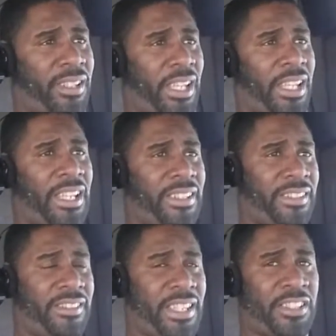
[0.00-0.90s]
Okay,
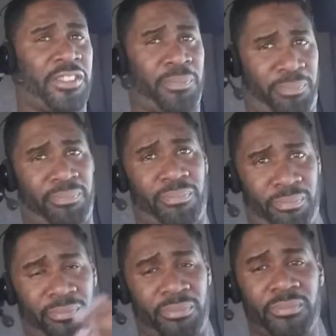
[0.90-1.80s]
that's
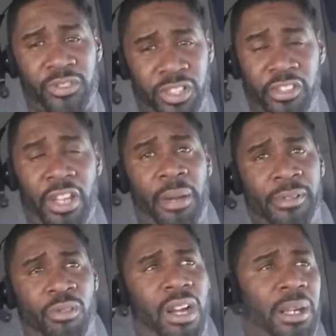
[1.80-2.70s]
your
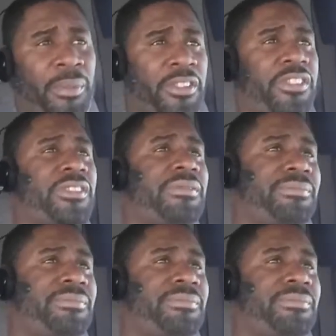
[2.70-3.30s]
job requirements.